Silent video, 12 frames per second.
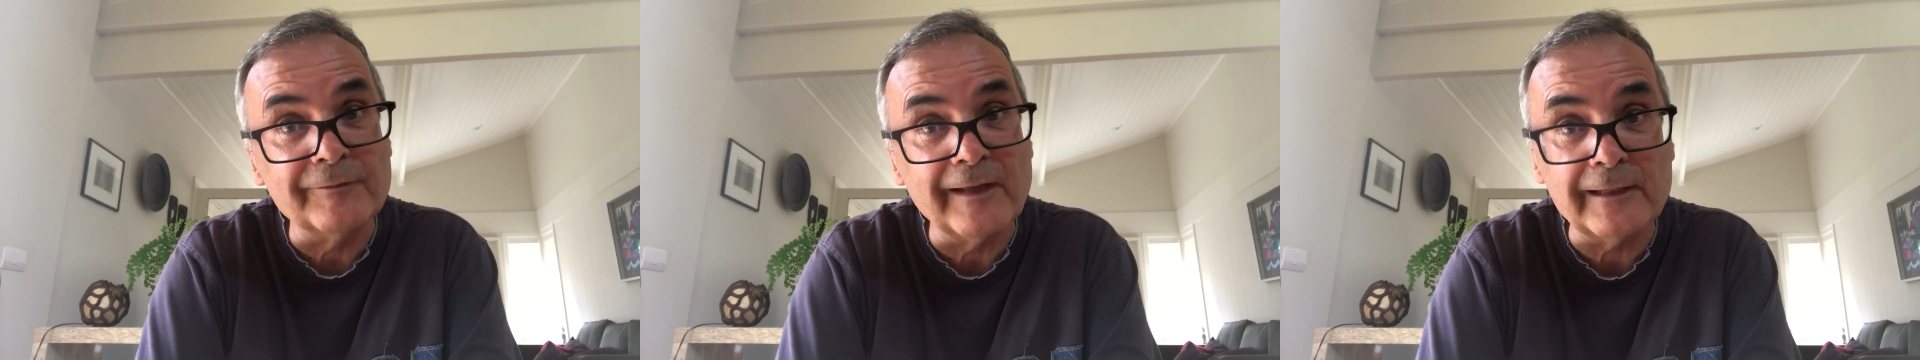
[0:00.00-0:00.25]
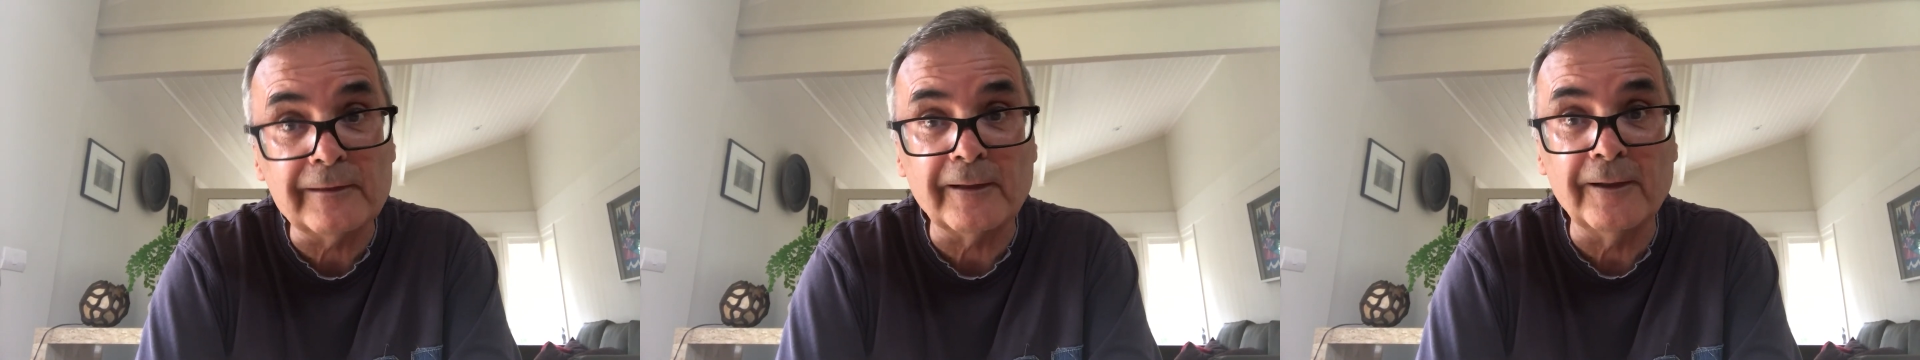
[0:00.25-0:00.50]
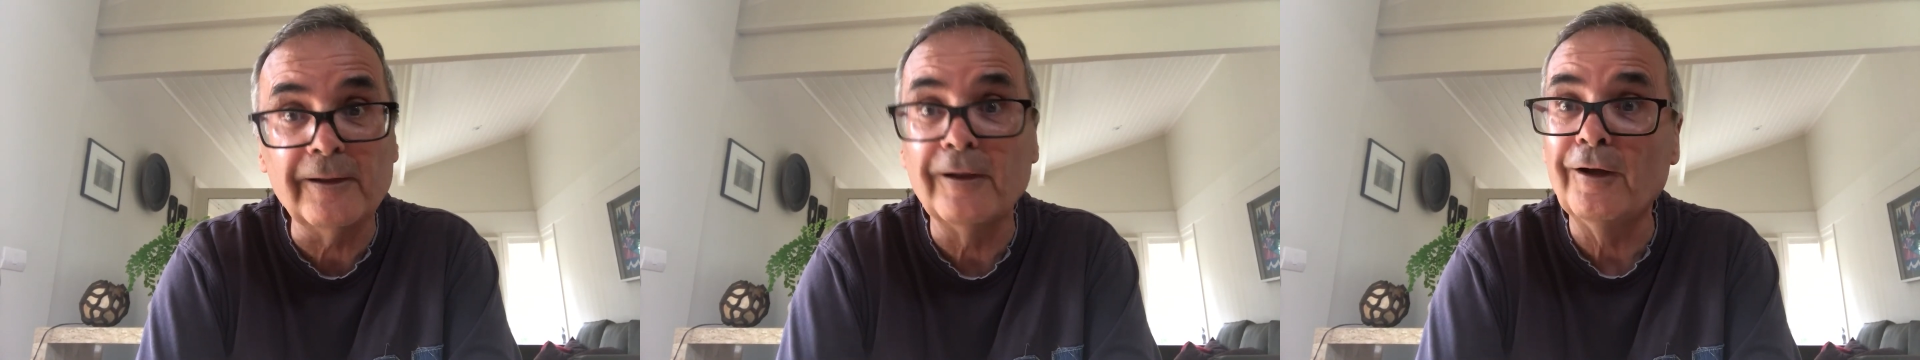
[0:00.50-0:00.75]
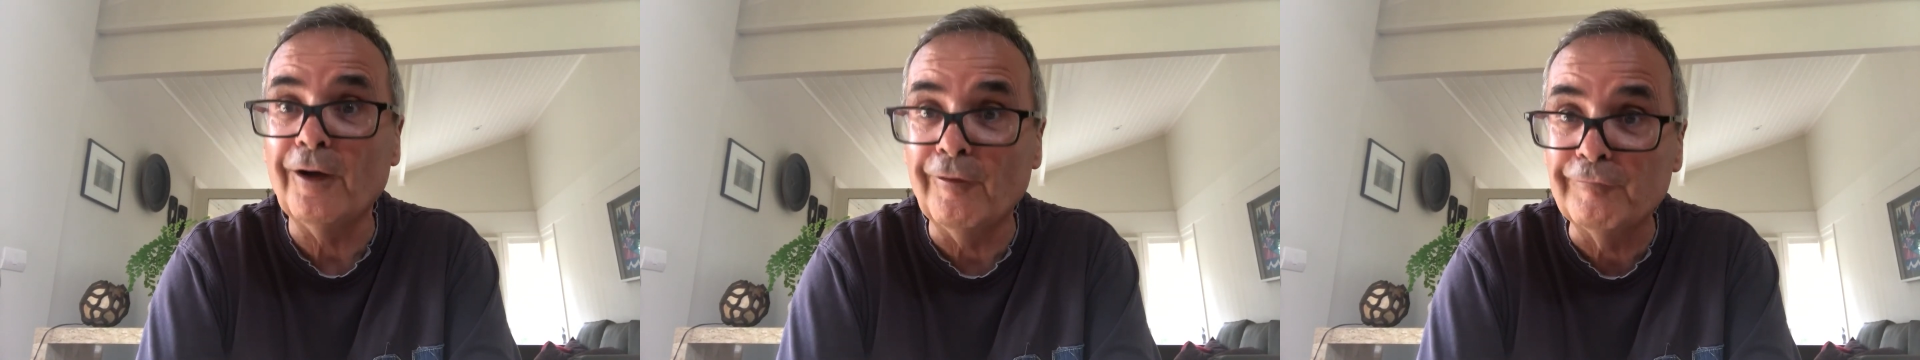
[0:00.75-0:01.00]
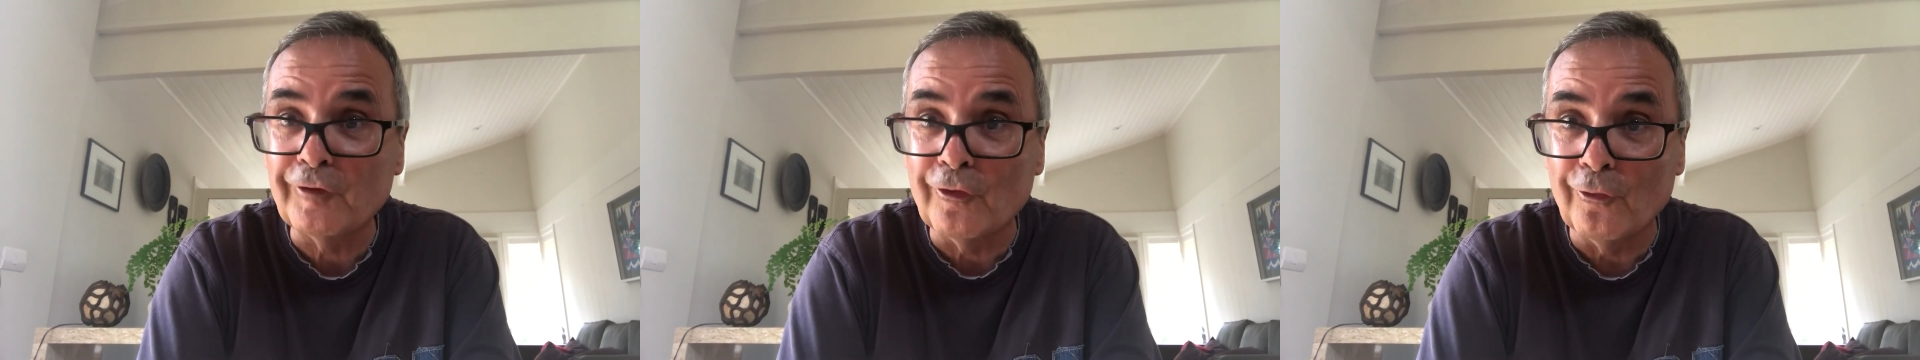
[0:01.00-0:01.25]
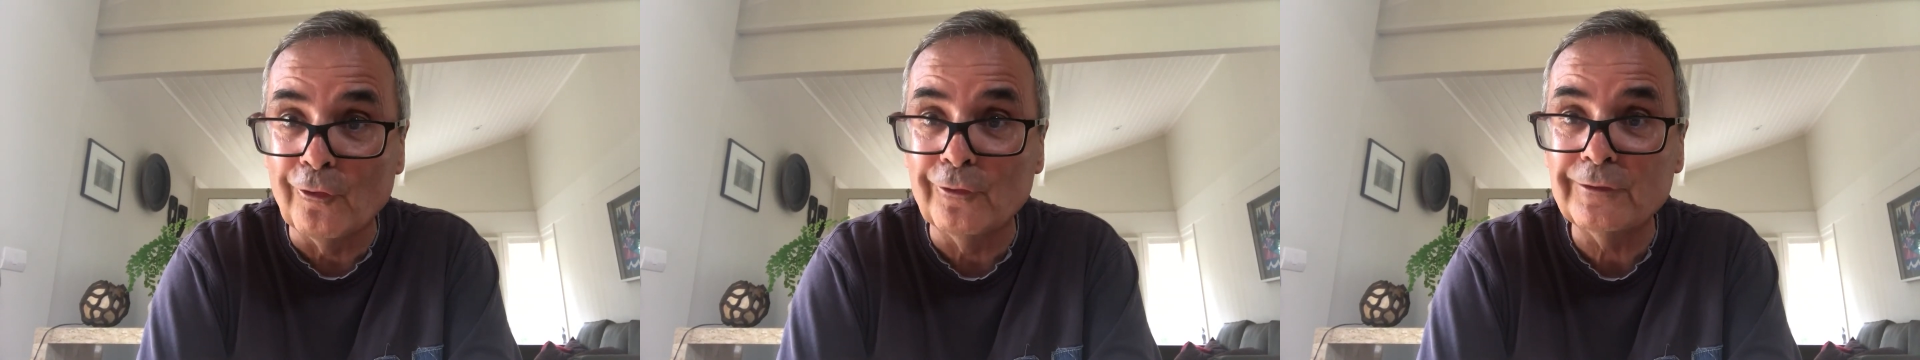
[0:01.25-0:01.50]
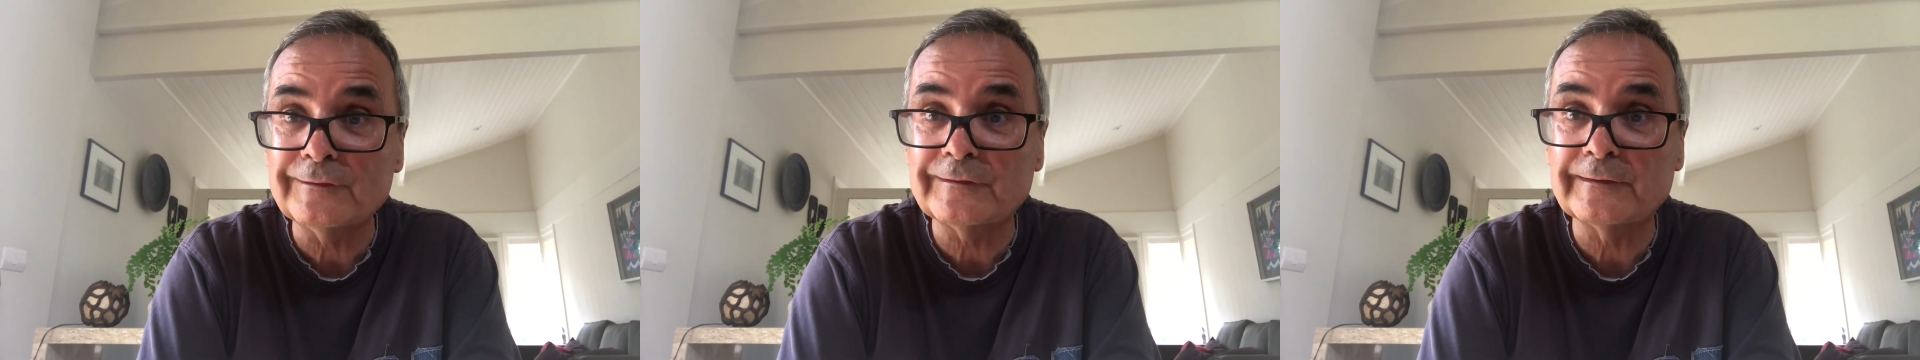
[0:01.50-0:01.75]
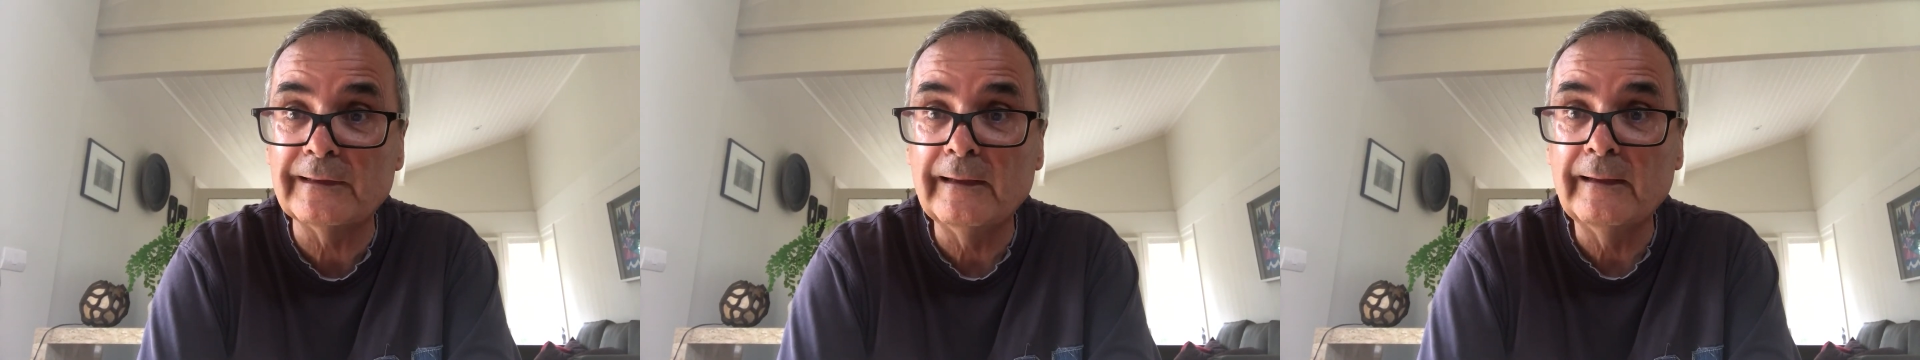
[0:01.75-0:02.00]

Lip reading: Hitler, of course,